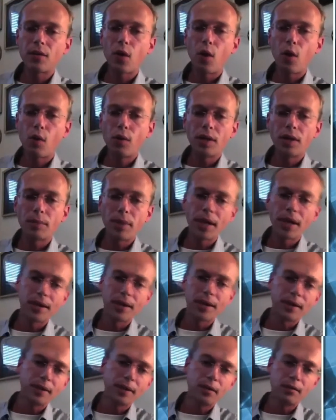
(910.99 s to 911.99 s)
of holding
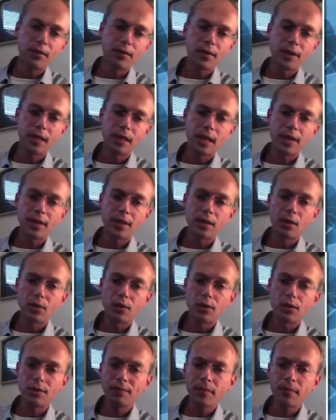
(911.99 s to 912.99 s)
pattern over the Atlantic
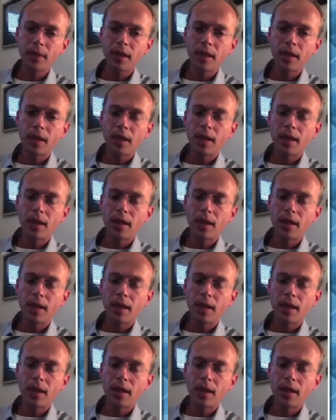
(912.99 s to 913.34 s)
Ocean.